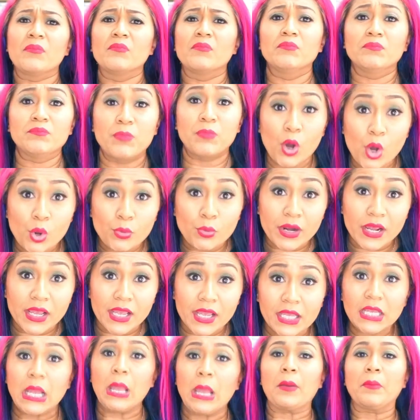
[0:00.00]

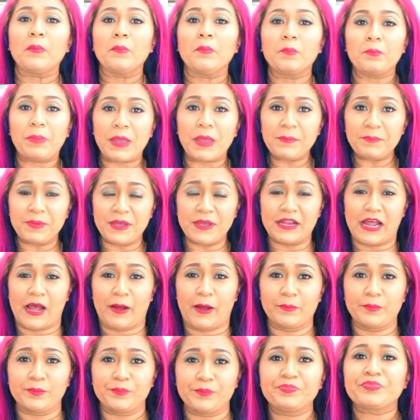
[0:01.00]
Boring, pimp it
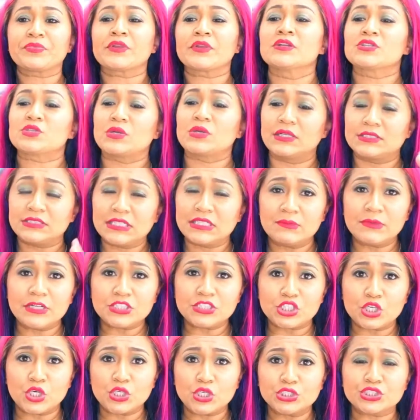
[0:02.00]
up. So I tell my
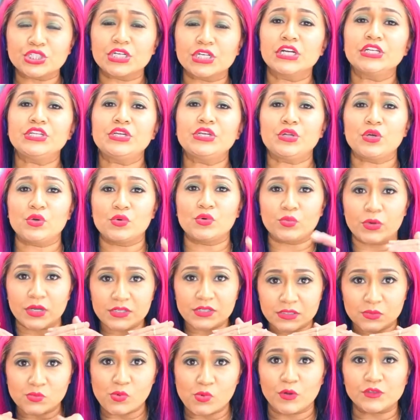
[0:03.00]
children, you know, once
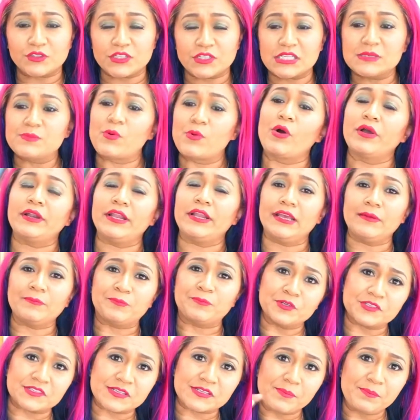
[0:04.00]
the water is boiling,
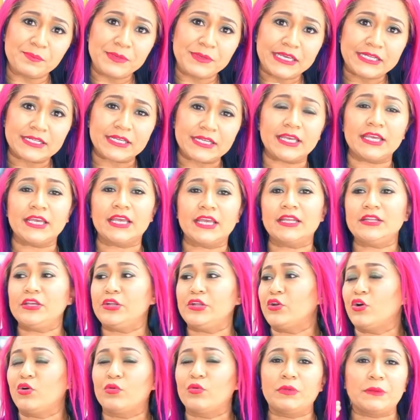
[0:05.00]
put some meat in, you
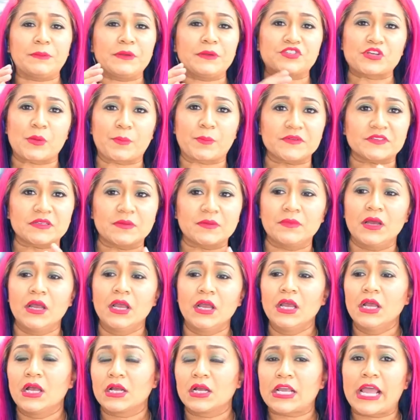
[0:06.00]
know, maybe chop up some
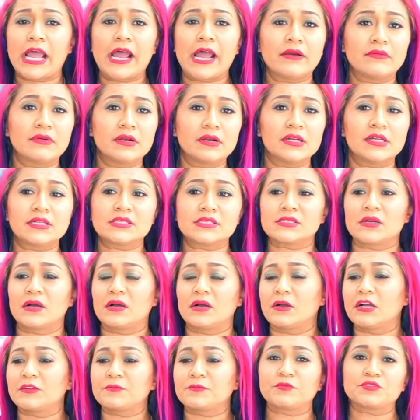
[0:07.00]
carrots
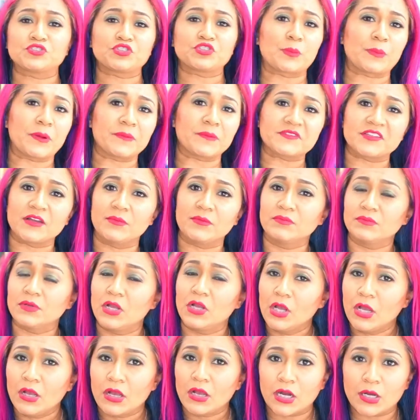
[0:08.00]
or chop up some
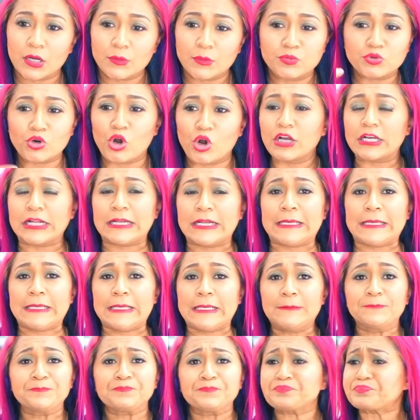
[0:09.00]

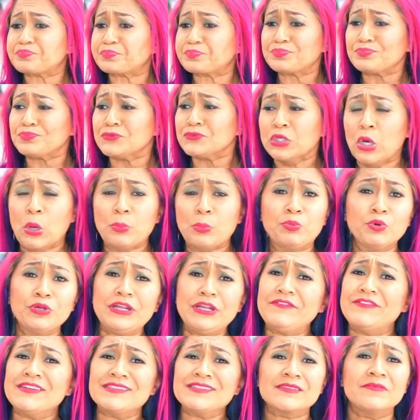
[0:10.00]
broccoli or put
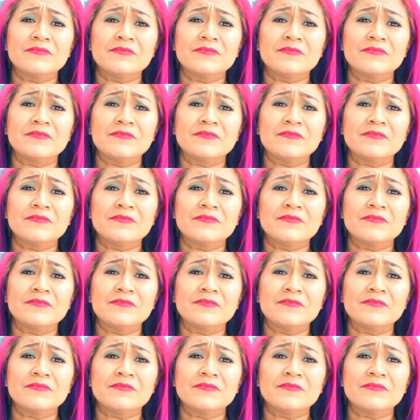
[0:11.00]
even some